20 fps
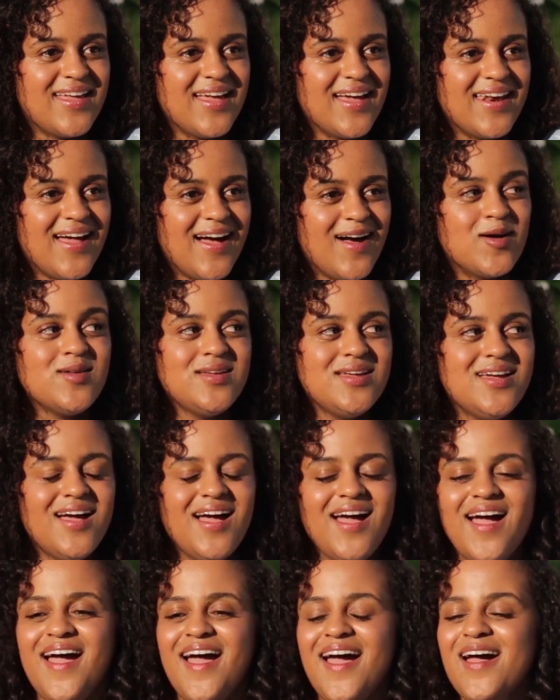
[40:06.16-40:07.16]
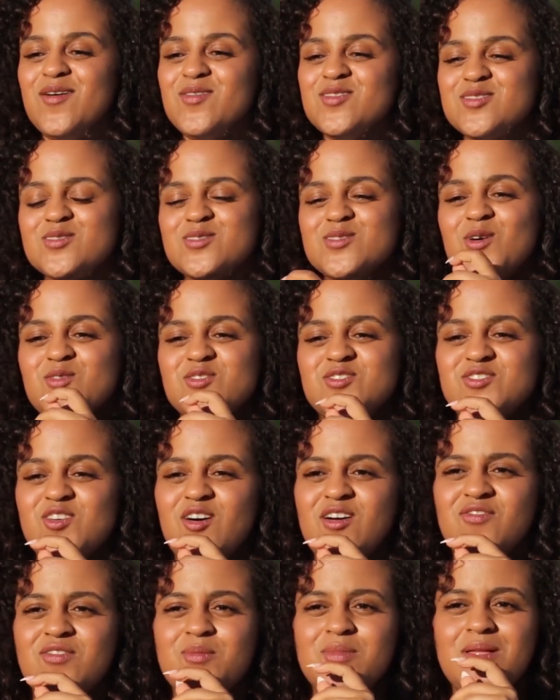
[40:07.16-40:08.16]
Get out. Yeah, I was so
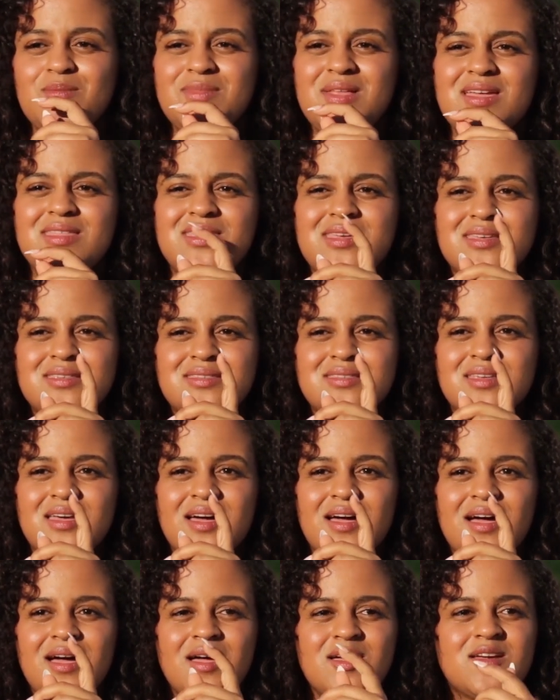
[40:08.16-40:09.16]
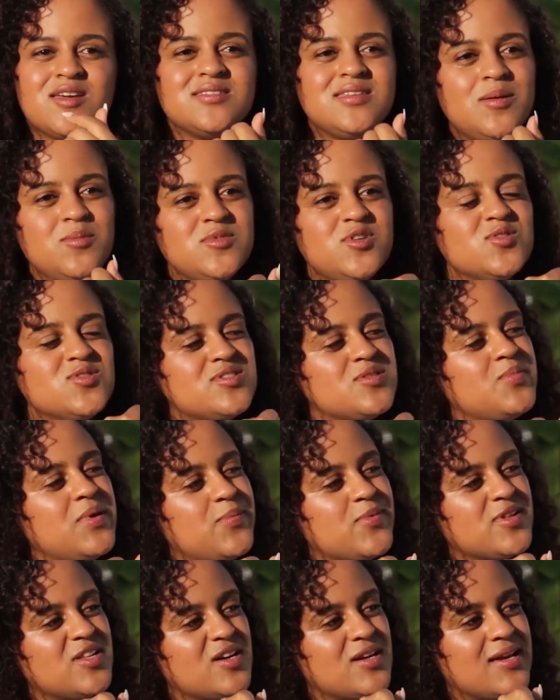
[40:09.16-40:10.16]
shocked from them. I'm like, these, because I'm used to
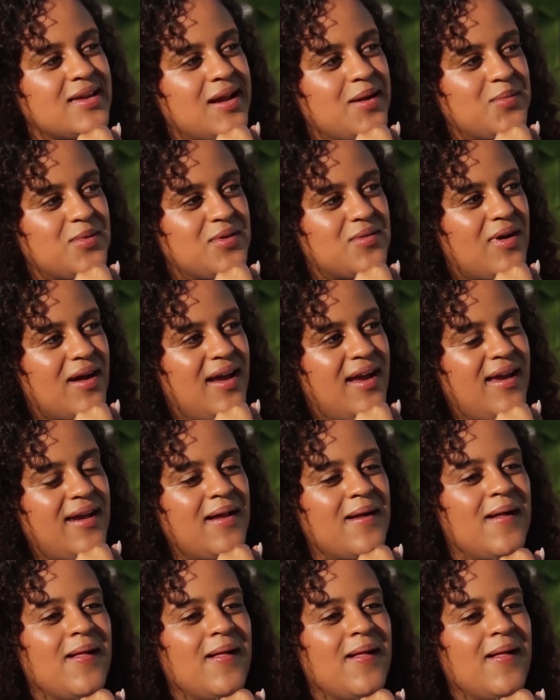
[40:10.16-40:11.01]
people looking at me, right?